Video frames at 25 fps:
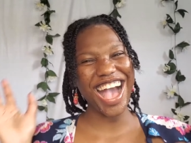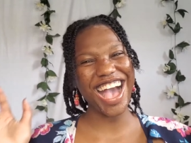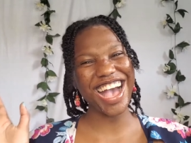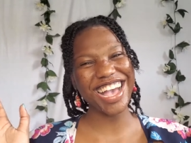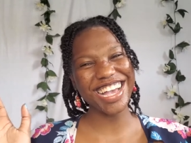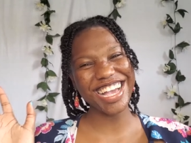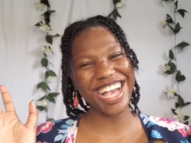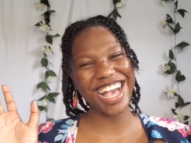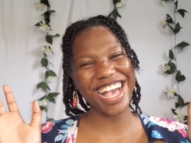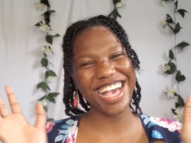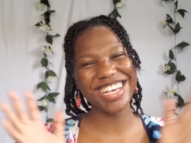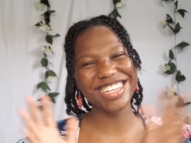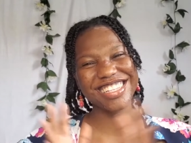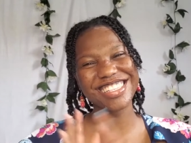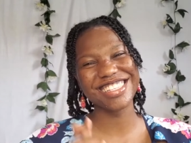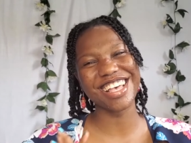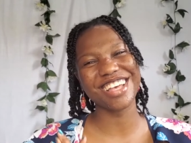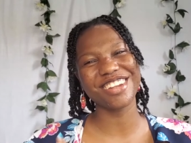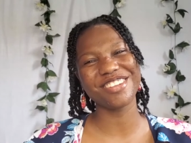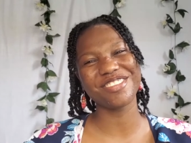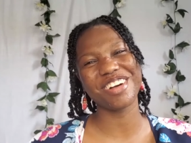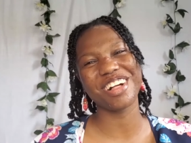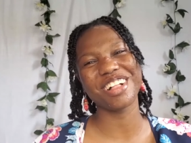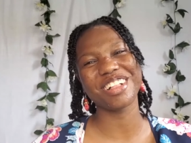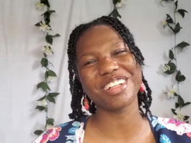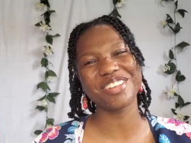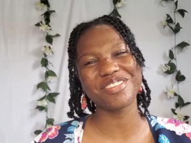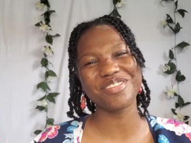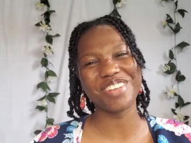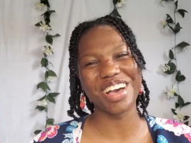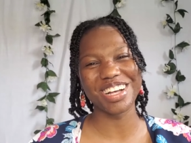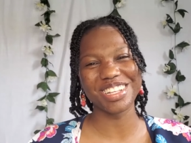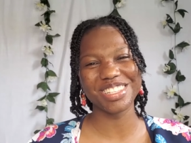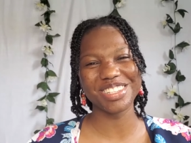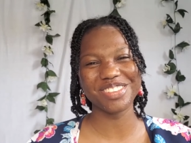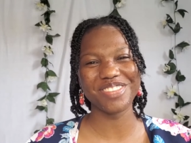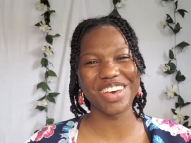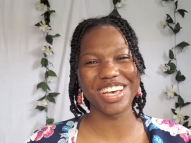Hi guys, and welcome
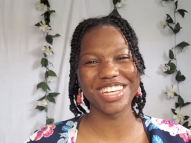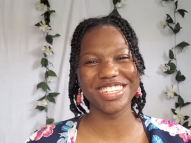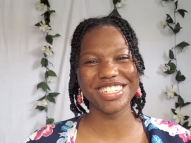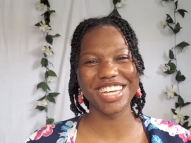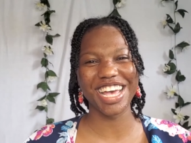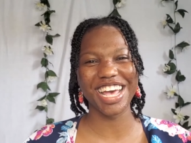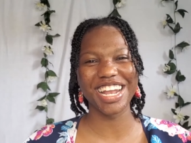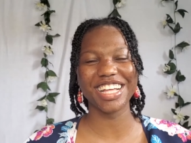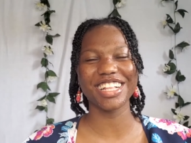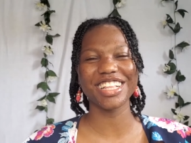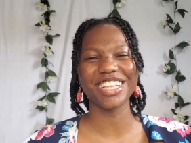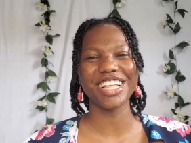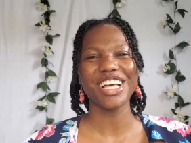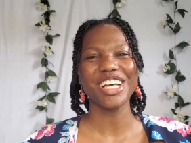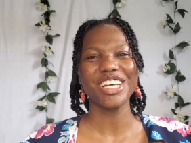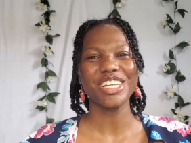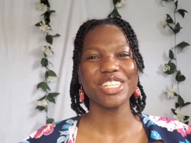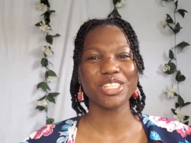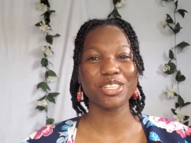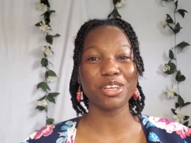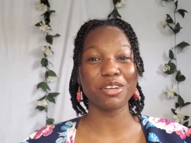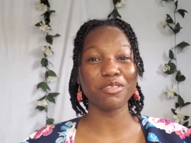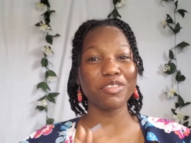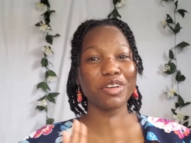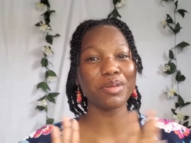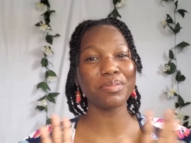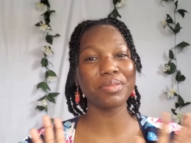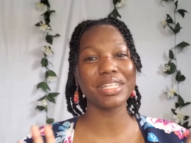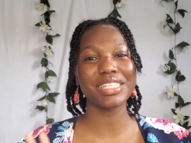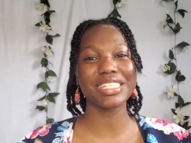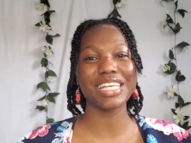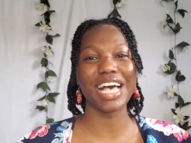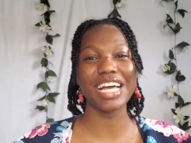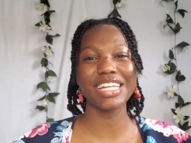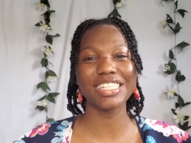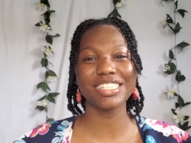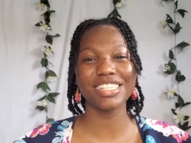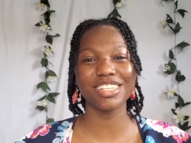back to my channel. So from the
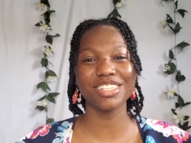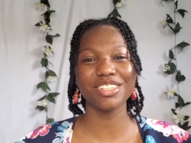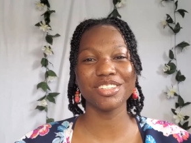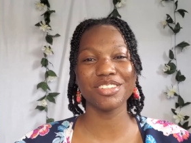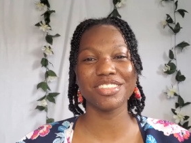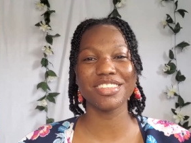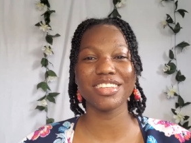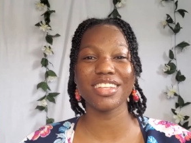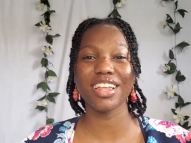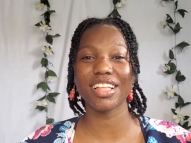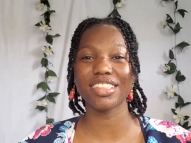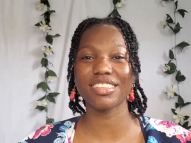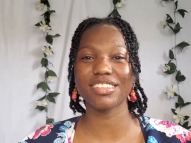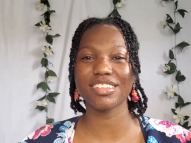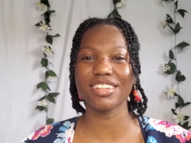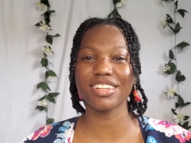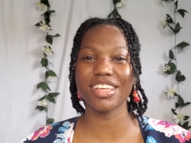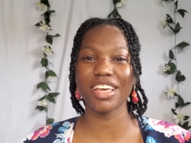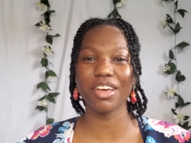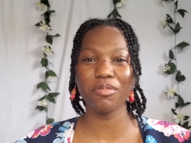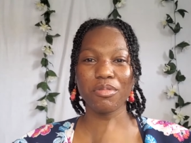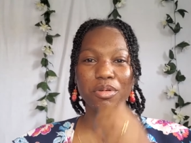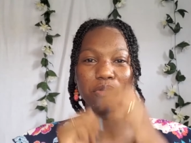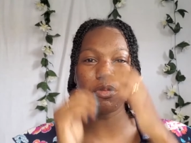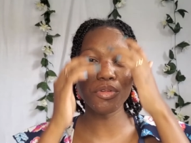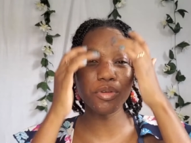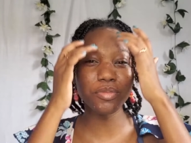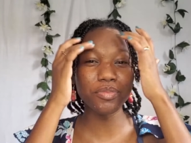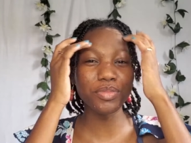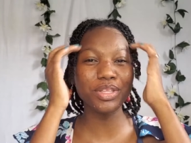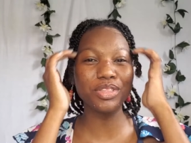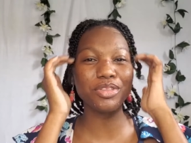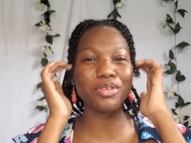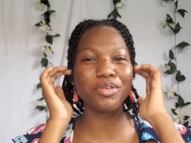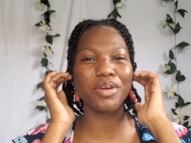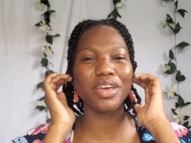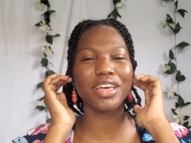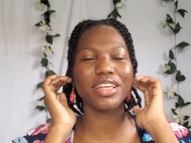title you see that today we will be
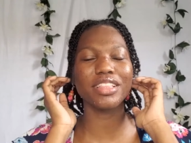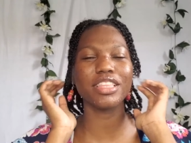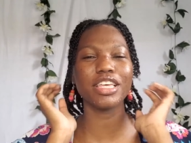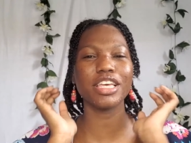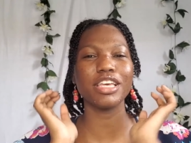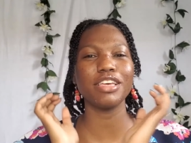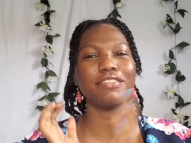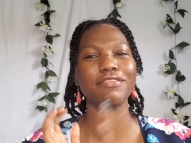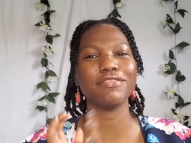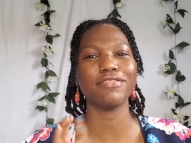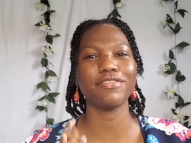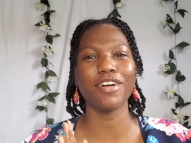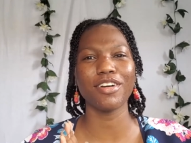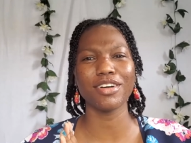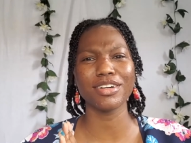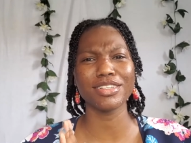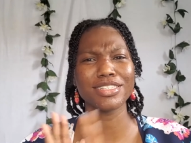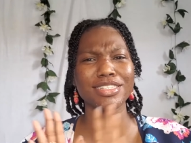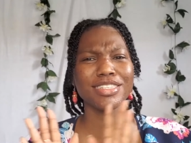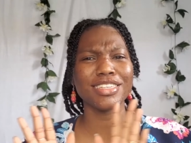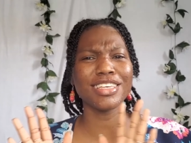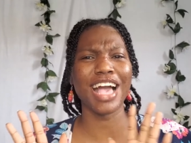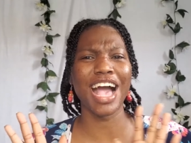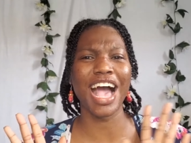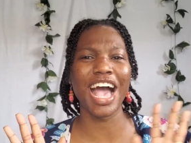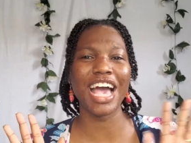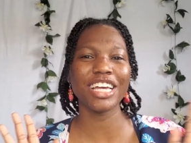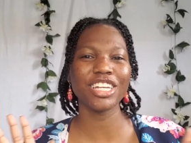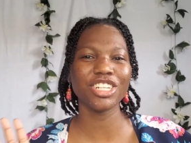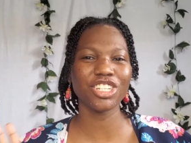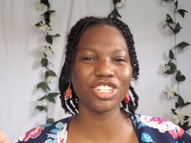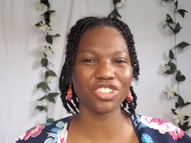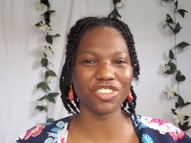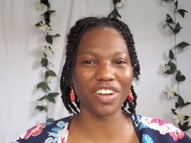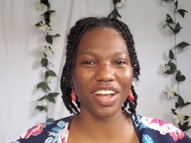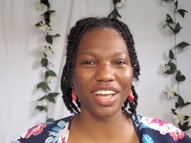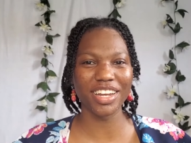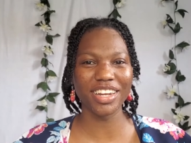doing the Foxy Eye
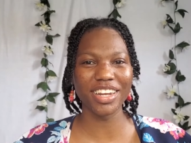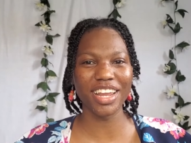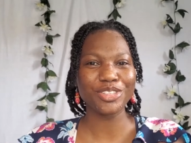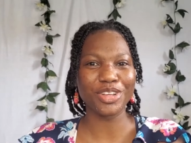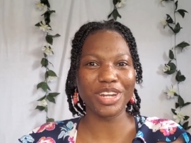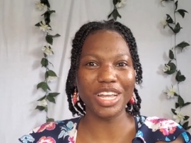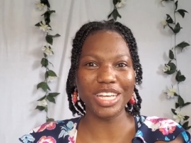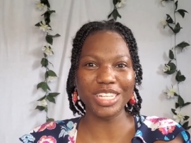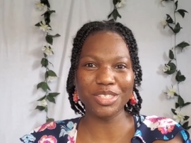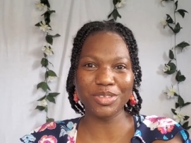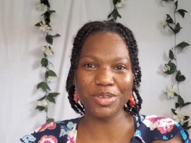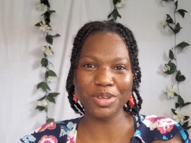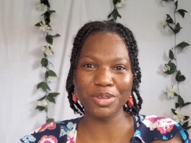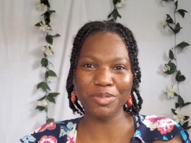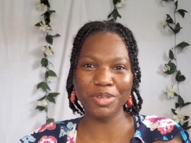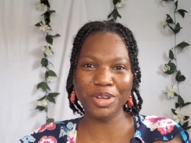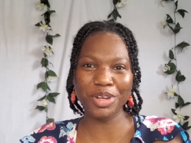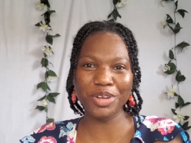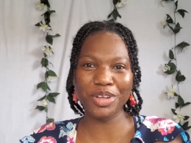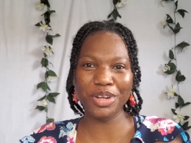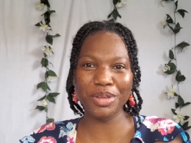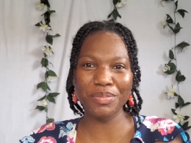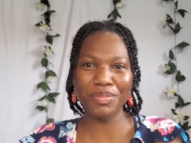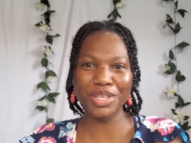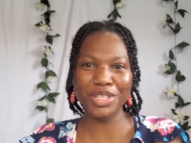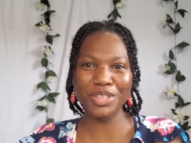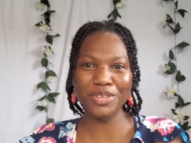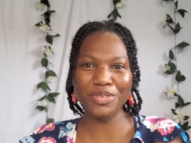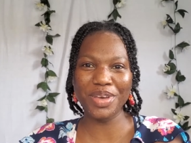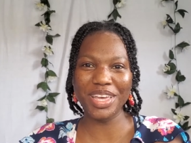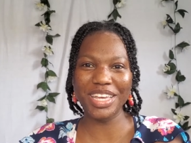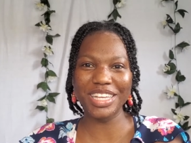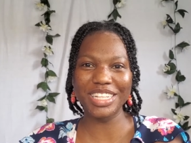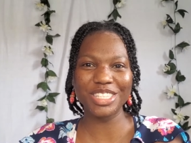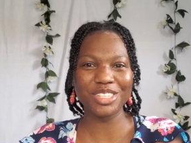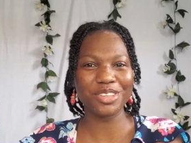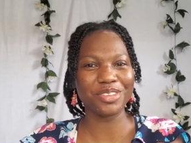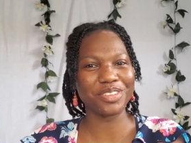trend. So that's what we're going to be
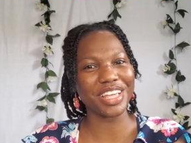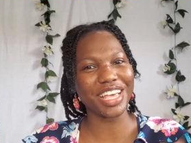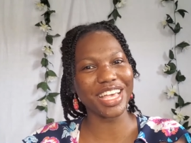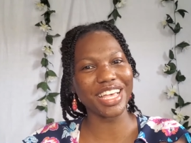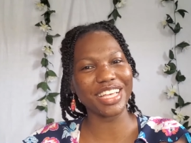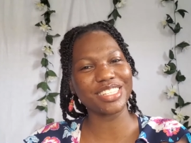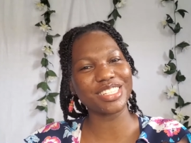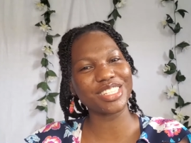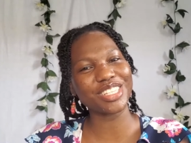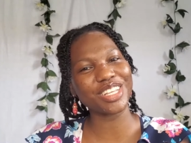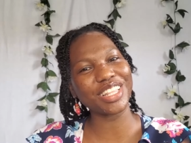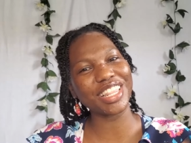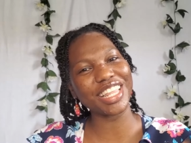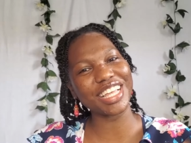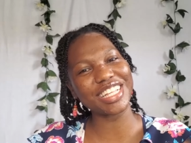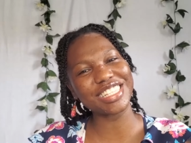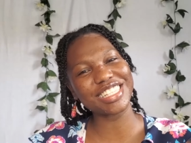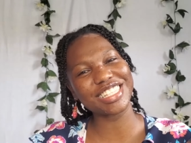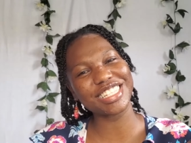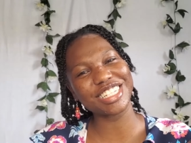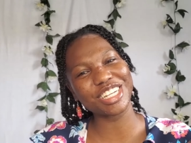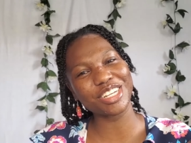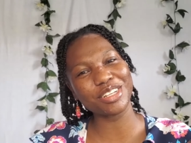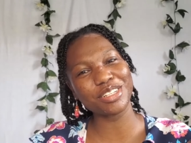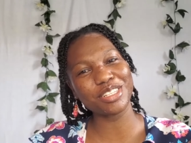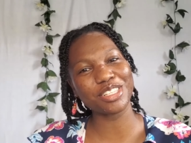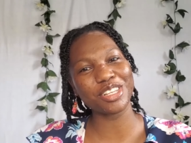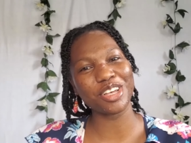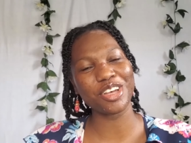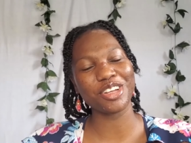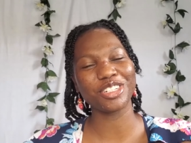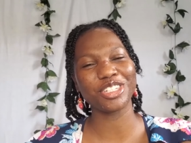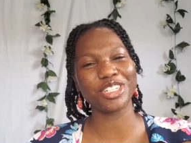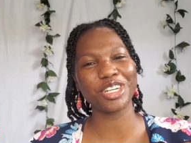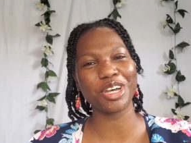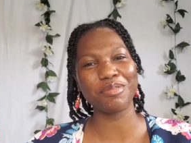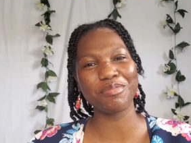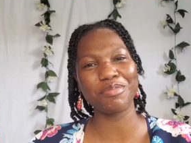doing today. So let's just
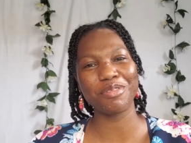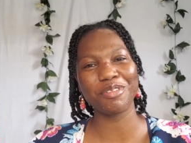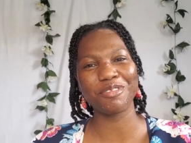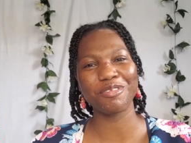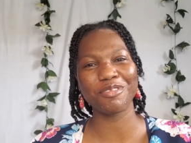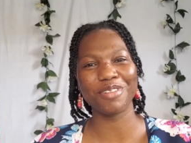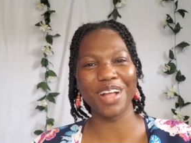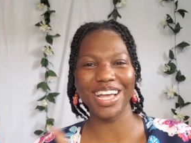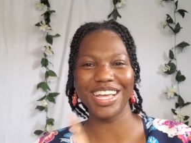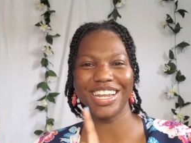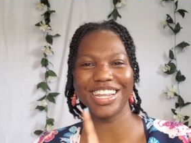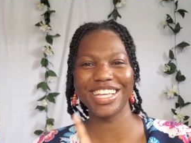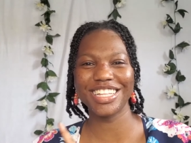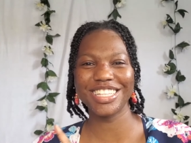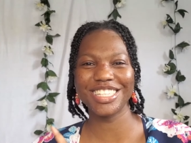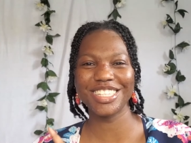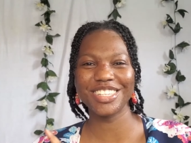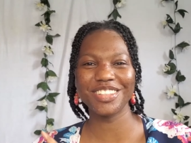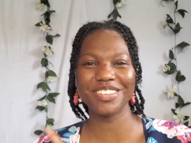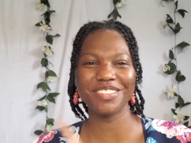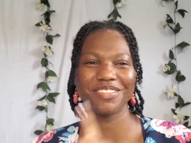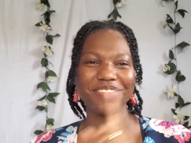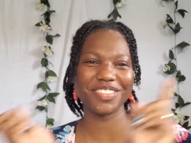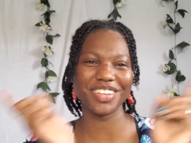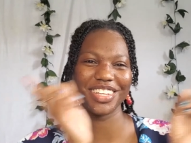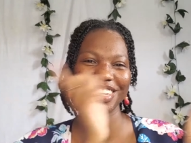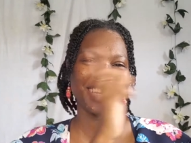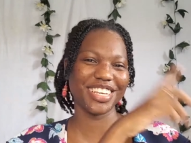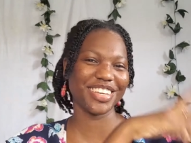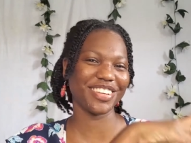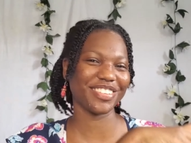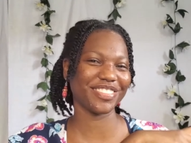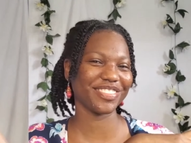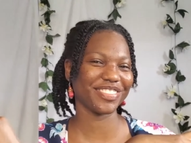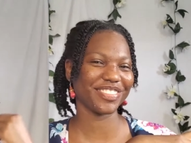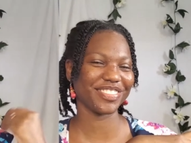jump right into the video.